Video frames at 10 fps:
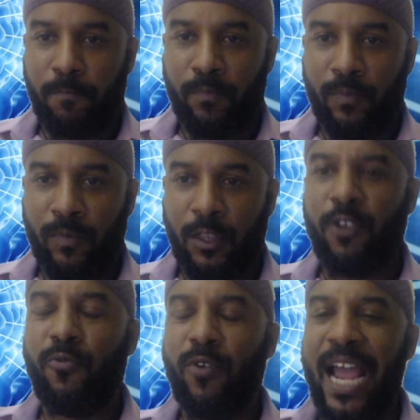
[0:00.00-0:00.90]
The
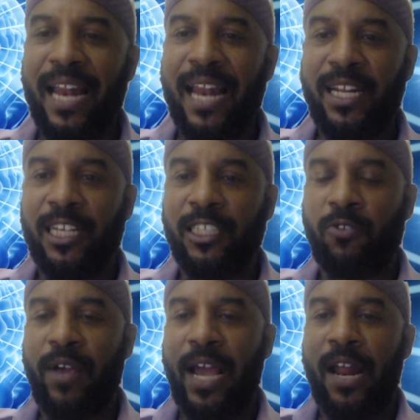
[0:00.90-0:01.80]
reality is
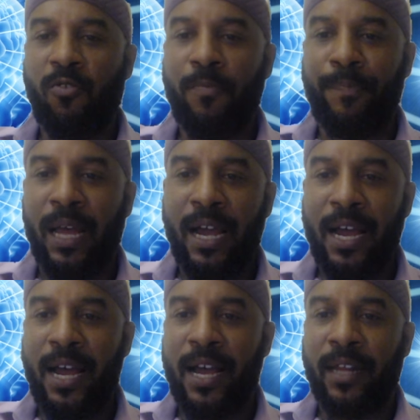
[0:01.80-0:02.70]
created through
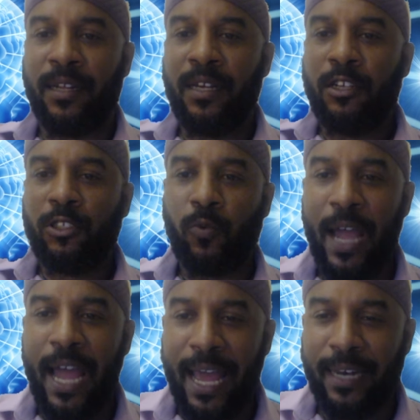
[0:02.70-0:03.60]
blood,
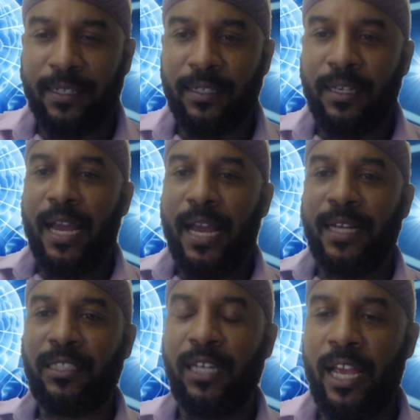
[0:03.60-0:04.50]
sweat, and
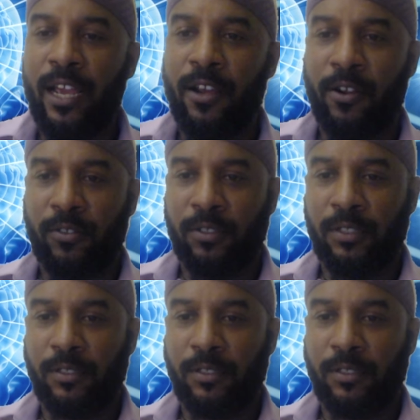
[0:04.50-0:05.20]
tears.